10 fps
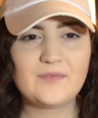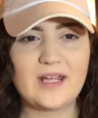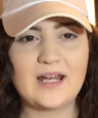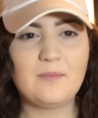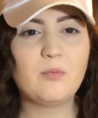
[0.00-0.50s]

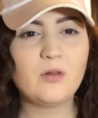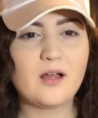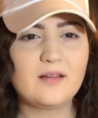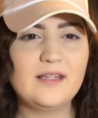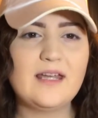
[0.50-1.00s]
and
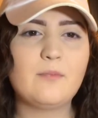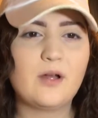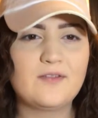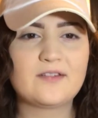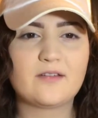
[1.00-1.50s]
luckily I
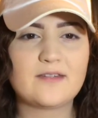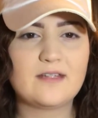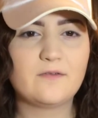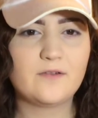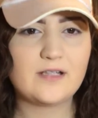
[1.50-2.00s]
bought this on
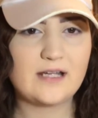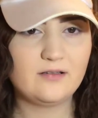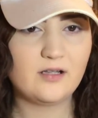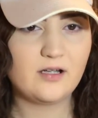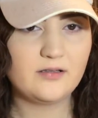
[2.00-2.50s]
sale for $10.